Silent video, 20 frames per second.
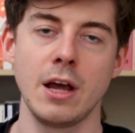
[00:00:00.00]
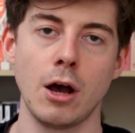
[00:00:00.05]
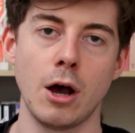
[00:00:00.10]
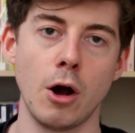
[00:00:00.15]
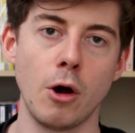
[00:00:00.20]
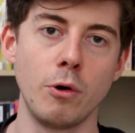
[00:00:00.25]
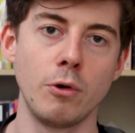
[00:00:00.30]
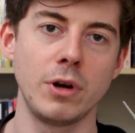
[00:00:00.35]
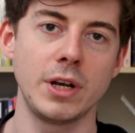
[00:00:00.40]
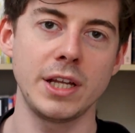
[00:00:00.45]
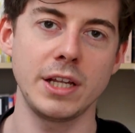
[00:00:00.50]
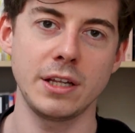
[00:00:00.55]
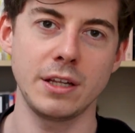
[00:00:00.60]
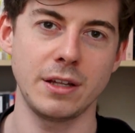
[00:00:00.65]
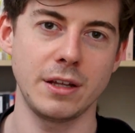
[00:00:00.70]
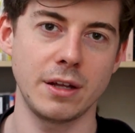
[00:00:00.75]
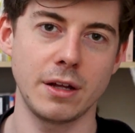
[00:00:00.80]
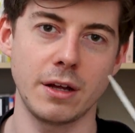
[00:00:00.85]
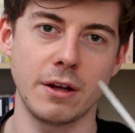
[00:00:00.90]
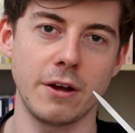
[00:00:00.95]

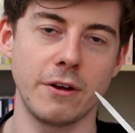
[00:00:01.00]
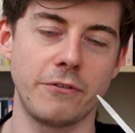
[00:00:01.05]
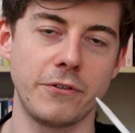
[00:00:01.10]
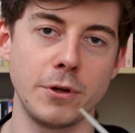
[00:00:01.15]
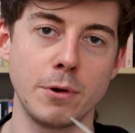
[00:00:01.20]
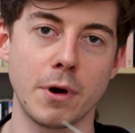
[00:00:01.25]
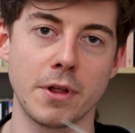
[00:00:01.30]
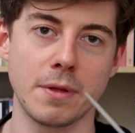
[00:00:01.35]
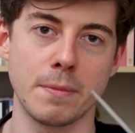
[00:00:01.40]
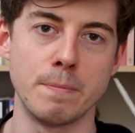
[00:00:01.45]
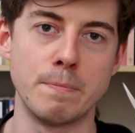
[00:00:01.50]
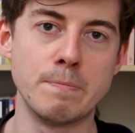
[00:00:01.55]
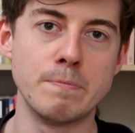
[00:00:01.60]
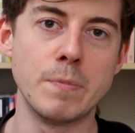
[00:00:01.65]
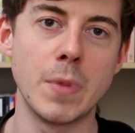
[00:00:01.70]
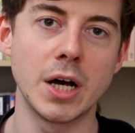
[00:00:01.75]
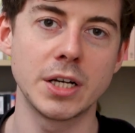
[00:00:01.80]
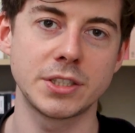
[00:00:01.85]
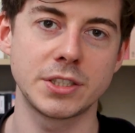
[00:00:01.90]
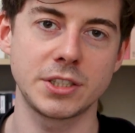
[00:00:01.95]
Only a few other
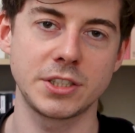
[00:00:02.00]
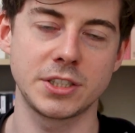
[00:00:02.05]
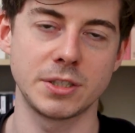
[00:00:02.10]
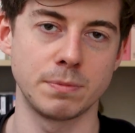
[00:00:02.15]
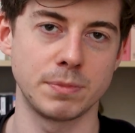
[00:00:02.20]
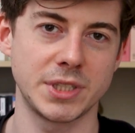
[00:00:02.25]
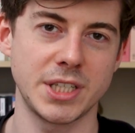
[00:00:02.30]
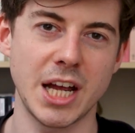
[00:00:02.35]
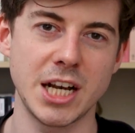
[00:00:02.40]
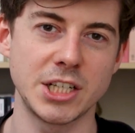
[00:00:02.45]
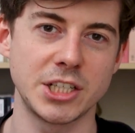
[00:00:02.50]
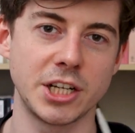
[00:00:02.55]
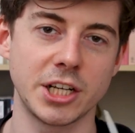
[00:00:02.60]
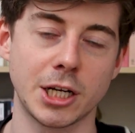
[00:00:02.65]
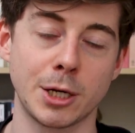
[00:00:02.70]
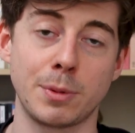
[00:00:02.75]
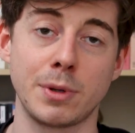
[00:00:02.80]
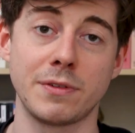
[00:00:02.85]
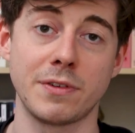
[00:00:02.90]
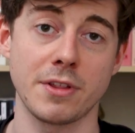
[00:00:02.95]
musks and potentially a
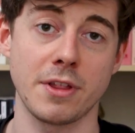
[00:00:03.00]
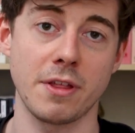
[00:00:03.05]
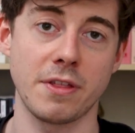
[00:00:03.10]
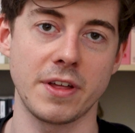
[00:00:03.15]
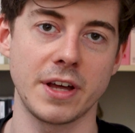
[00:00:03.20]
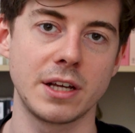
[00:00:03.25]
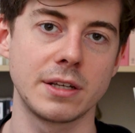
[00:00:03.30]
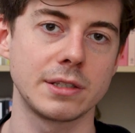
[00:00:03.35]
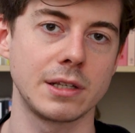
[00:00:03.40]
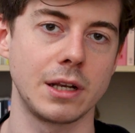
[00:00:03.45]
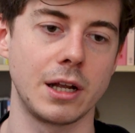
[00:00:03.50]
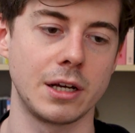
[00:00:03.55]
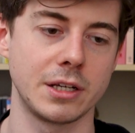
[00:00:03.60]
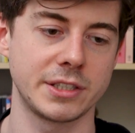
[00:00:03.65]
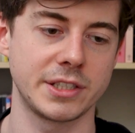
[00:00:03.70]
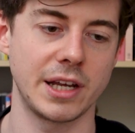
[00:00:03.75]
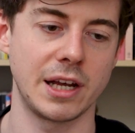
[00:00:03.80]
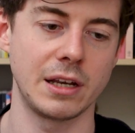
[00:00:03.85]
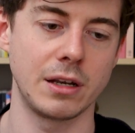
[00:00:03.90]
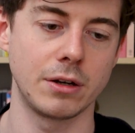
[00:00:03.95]
couple of other things
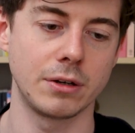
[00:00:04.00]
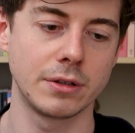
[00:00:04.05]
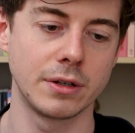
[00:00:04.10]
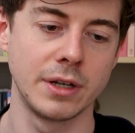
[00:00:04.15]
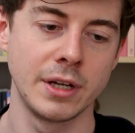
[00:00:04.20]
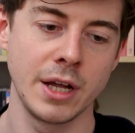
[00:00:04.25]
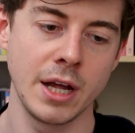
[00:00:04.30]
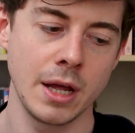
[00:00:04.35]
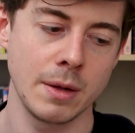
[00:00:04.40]
last that long.